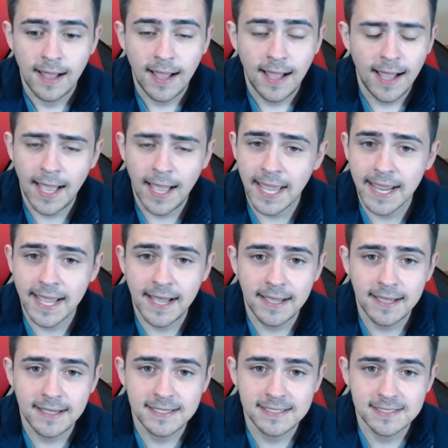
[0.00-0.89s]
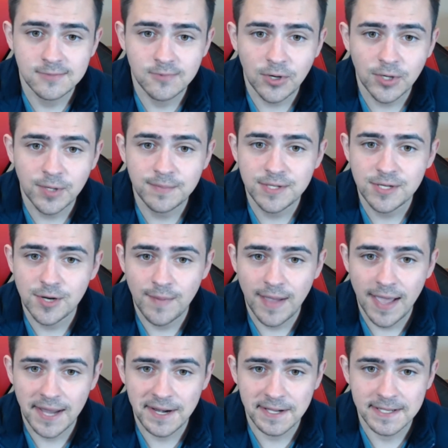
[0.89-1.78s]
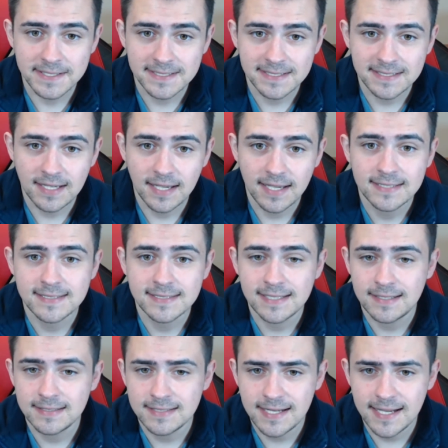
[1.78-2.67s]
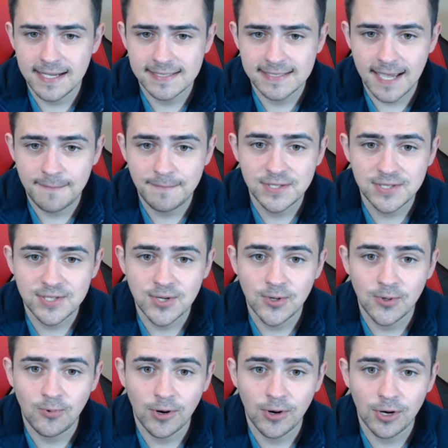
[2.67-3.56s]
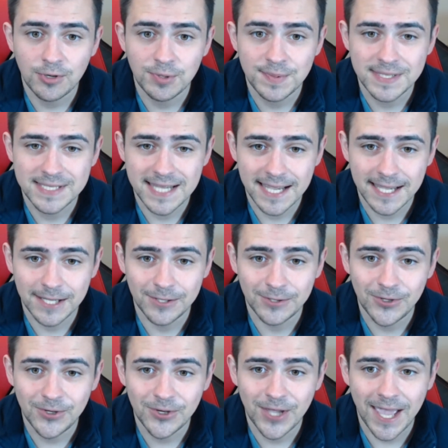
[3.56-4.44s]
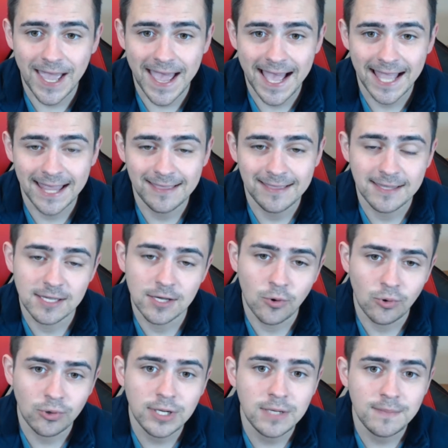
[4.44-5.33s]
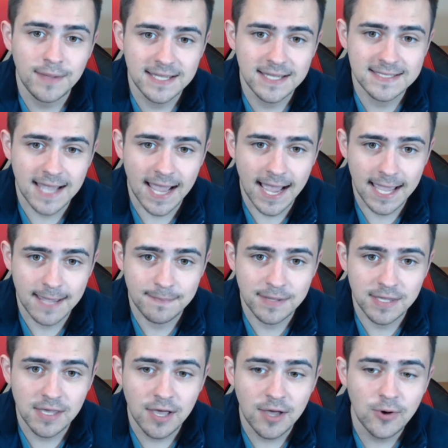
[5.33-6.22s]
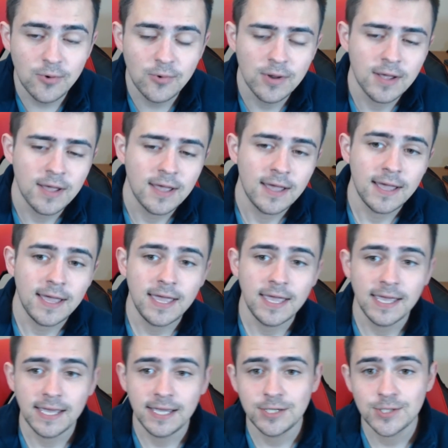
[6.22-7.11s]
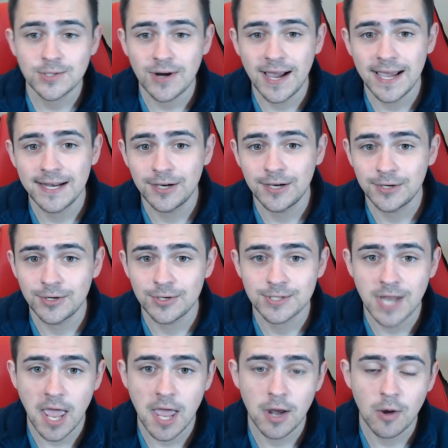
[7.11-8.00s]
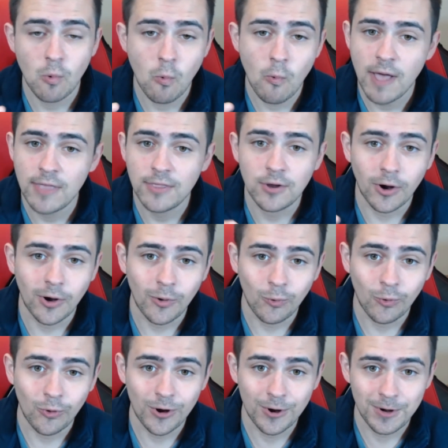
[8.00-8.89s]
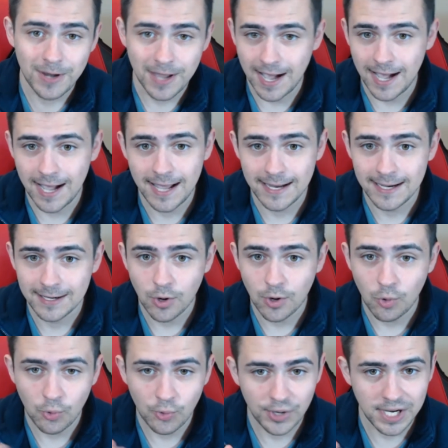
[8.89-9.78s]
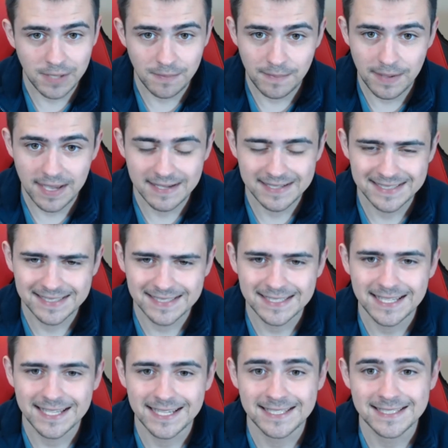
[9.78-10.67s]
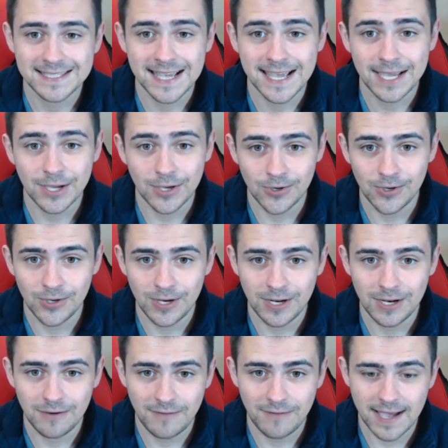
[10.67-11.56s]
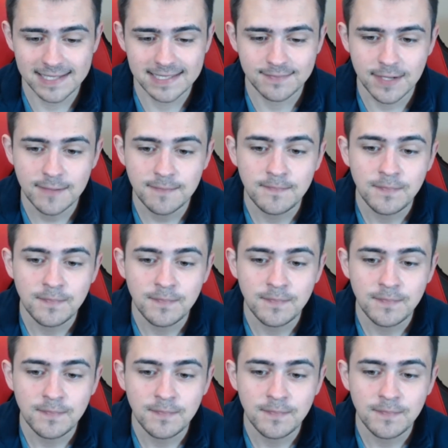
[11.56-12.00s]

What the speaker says: Hi guys, welcome to Nomadic Insights. On today's episode, we're going to be taking a look at the Coinbase IPO and trying to understand whether or not Coinbase is a good investment.